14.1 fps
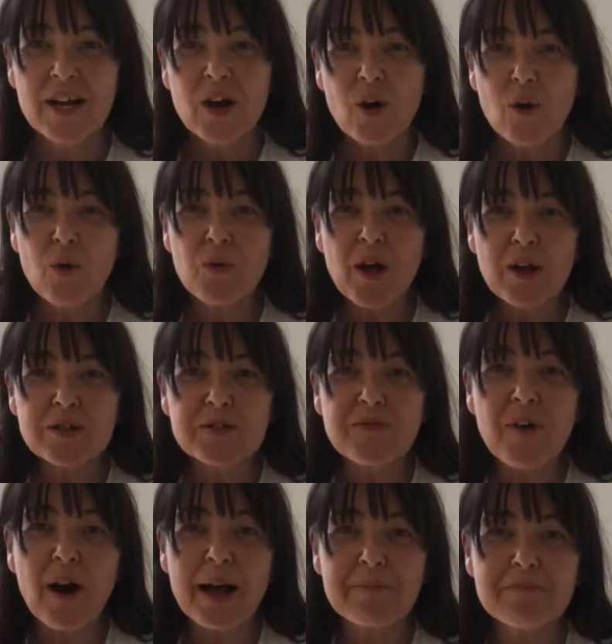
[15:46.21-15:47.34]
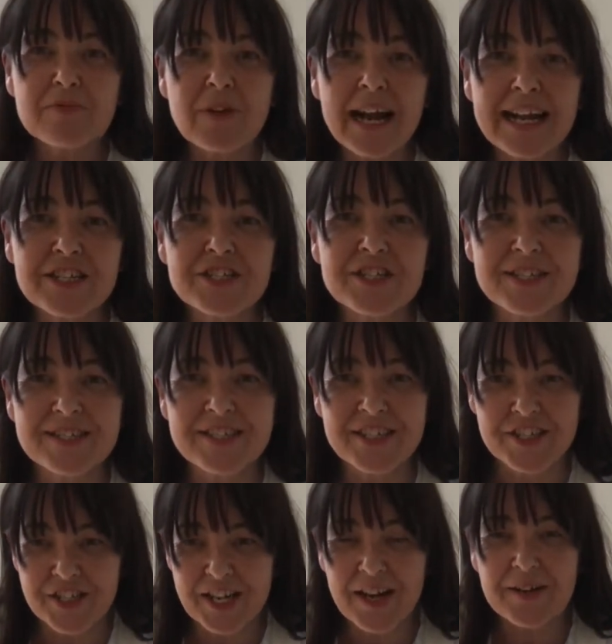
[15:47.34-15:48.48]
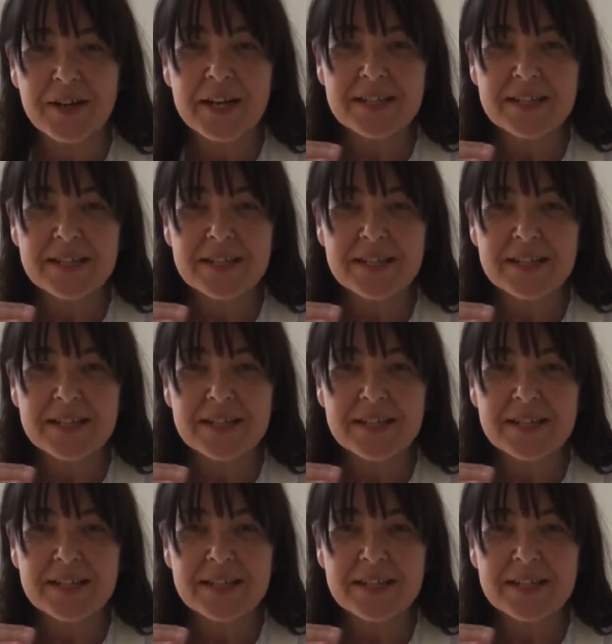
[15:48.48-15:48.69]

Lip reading: All those vibrations, because you know,